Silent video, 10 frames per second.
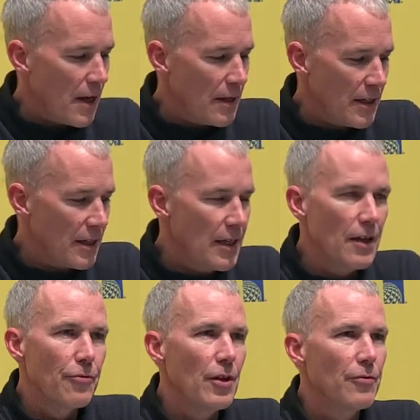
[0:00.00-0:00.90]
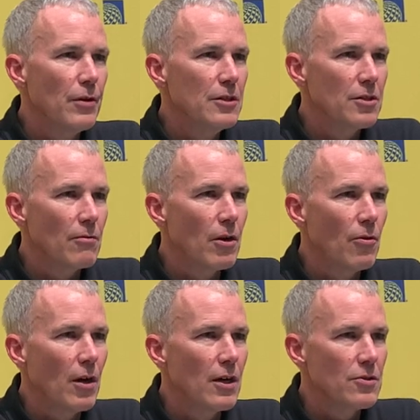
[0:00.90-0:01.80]
and then they hit three threes in a
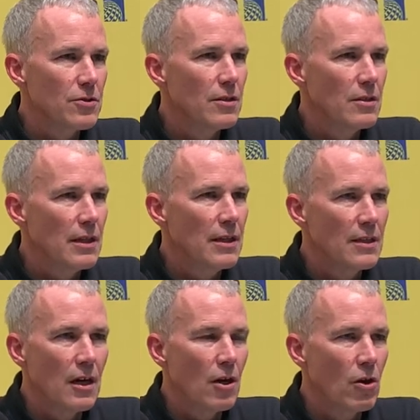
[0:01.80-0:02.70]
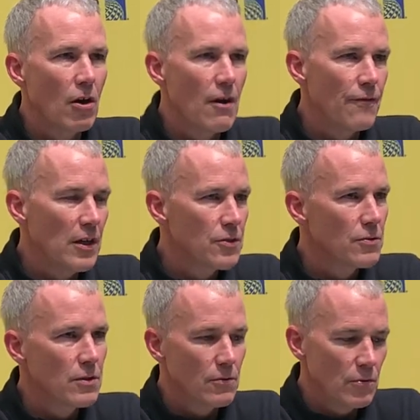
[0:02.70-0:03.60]
row on us, and our offense,
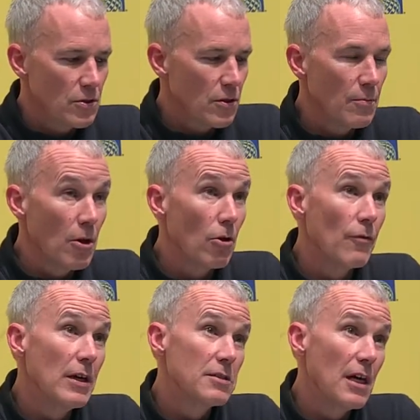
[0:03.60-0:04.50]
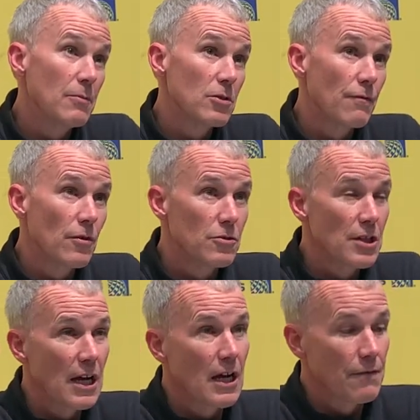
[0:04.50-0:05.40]
we turned the ball over 8 times in the first
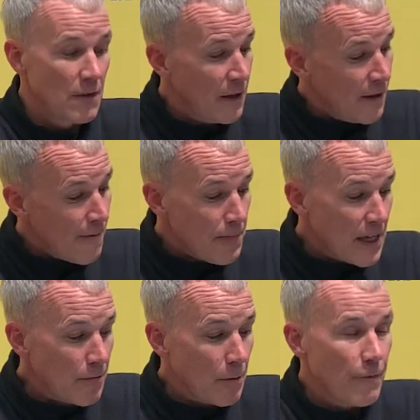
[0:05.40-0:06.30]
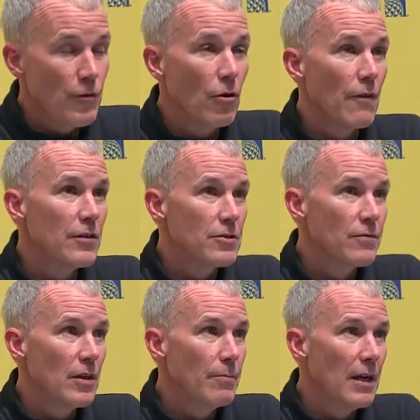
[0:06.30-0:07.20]
half, gave up a few
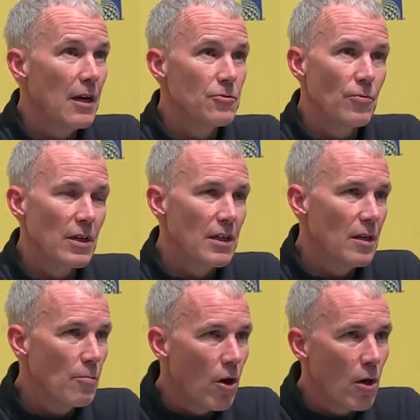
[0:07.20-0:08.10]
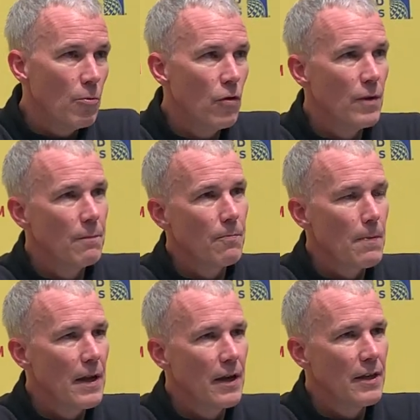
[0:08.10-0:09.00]
offensive rebounds. We weren't getting any ball movement,
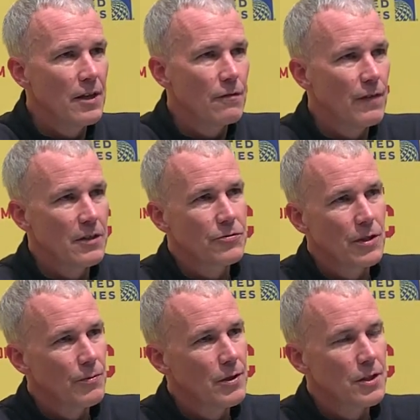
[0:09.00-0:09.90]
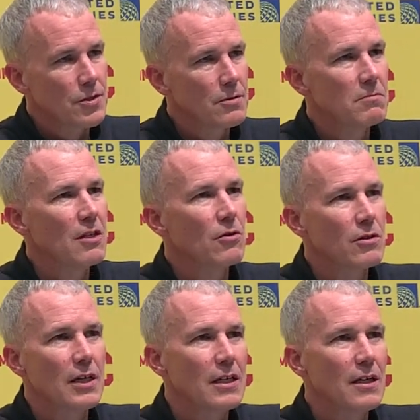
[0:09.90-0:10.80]
and then defensively, we just didn't
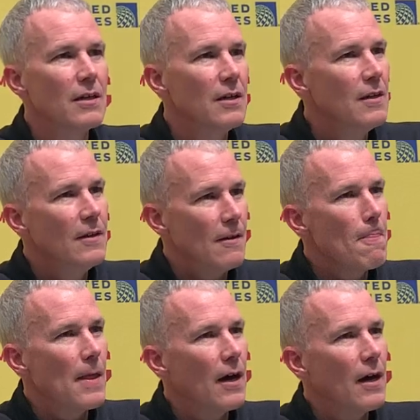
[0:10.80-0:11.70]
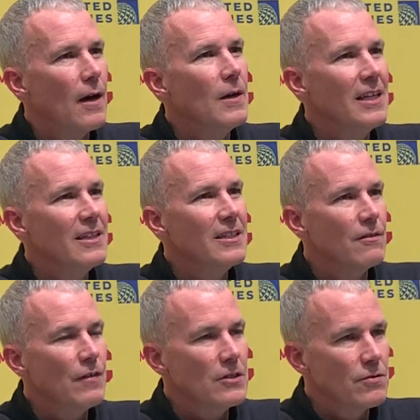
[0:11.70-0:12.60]
look like an elite
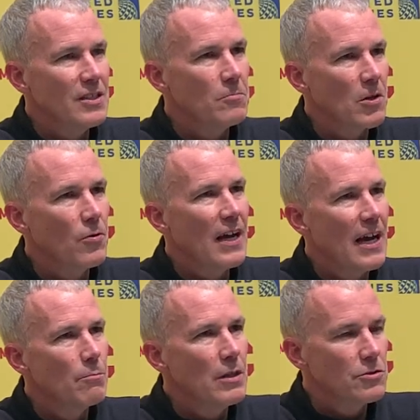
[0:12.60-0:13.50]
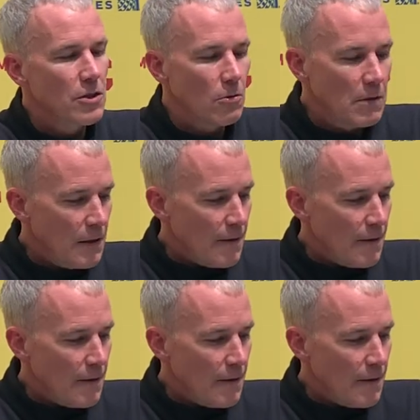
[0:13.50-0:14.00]
defensive team like we have been. So